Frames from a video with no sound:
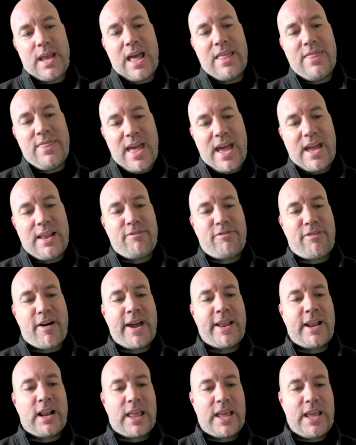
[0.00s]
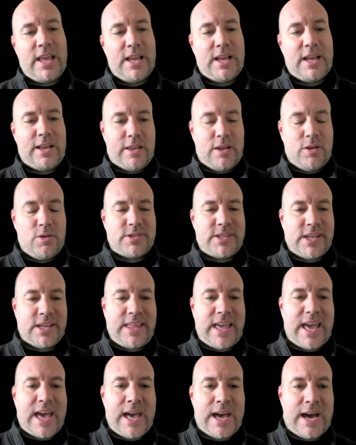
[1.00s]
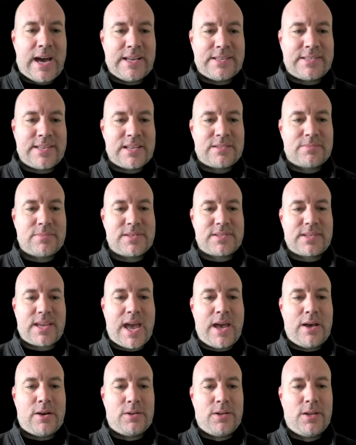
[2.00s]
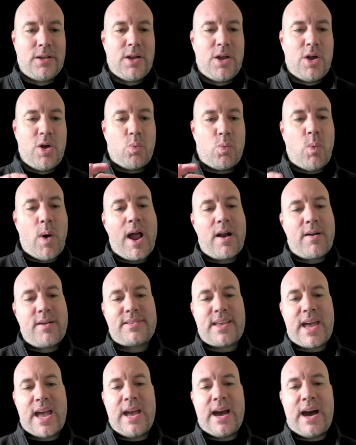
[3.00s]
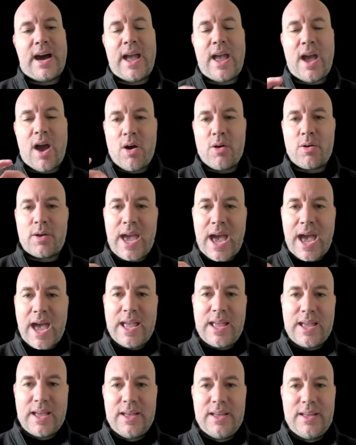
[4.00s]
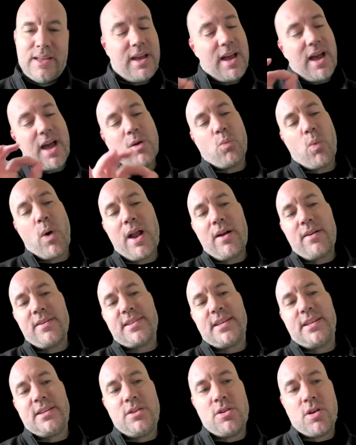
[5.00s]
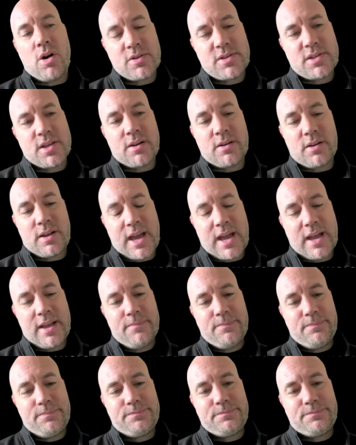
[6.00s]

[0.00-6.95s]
And then finally, using the AI assessment scale, where is AI okay and where is it not okay?